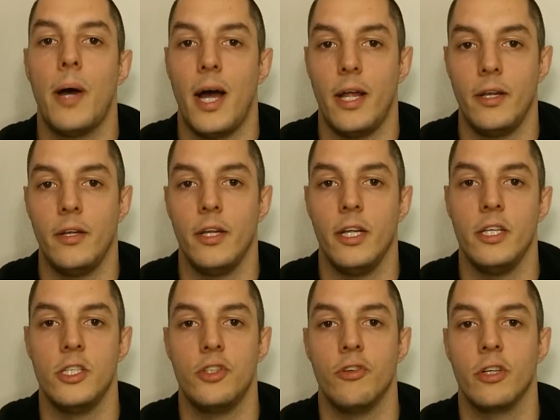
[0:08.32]
Pan
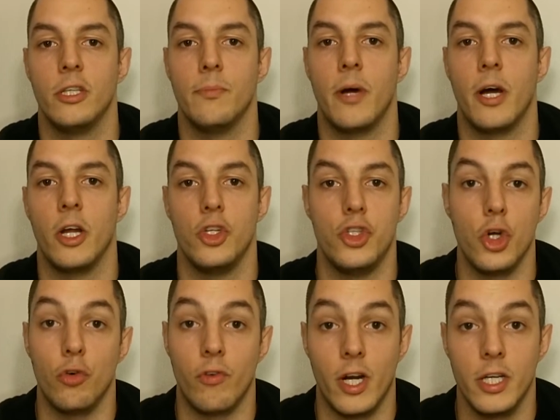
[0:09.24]
is directed by
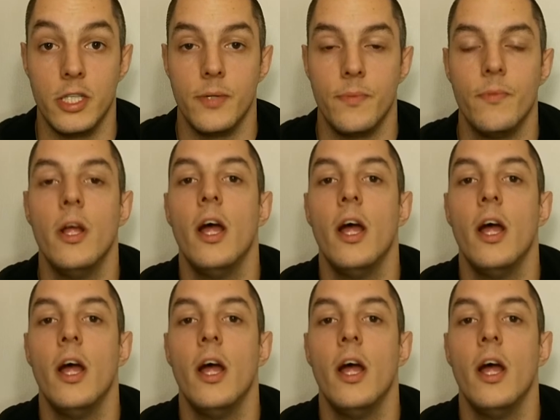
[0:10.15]
Joe Wright